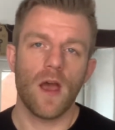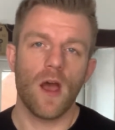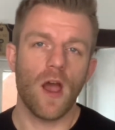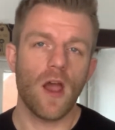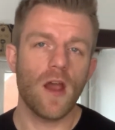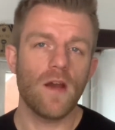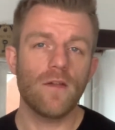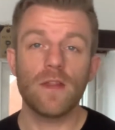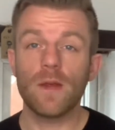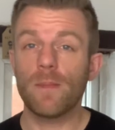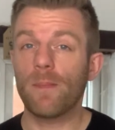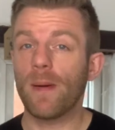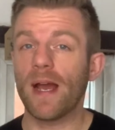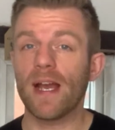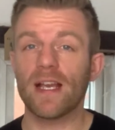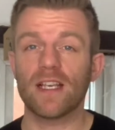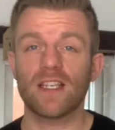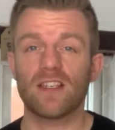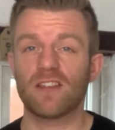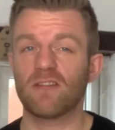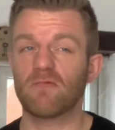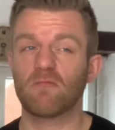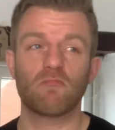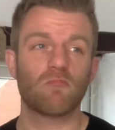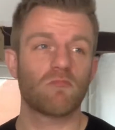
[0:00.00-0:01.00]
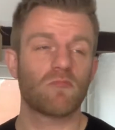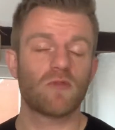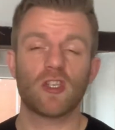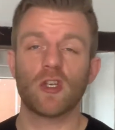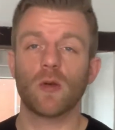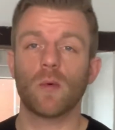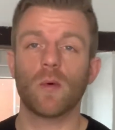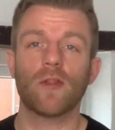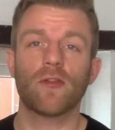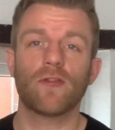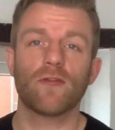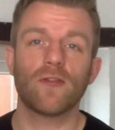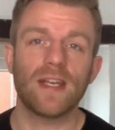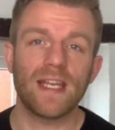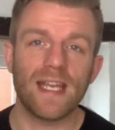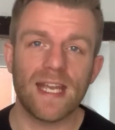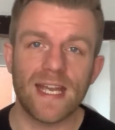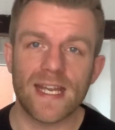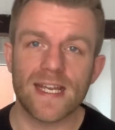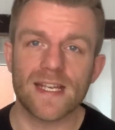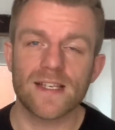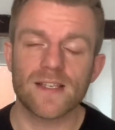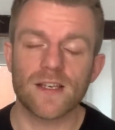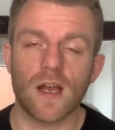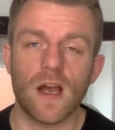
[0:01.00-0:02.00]
Over the past 2 or 3
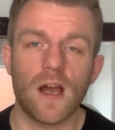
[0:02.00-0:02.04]
years,